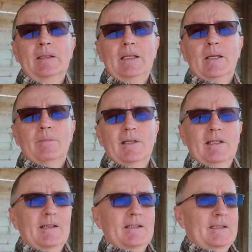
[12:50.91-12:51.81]
because
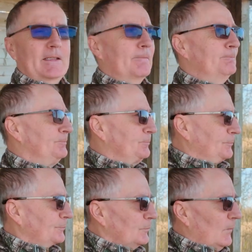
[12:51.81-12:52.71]
the
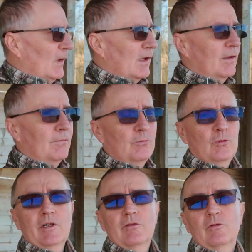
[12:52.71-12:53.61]

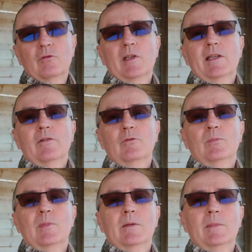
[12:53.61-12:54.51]

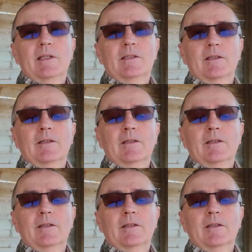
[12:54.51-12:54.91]
400-800mm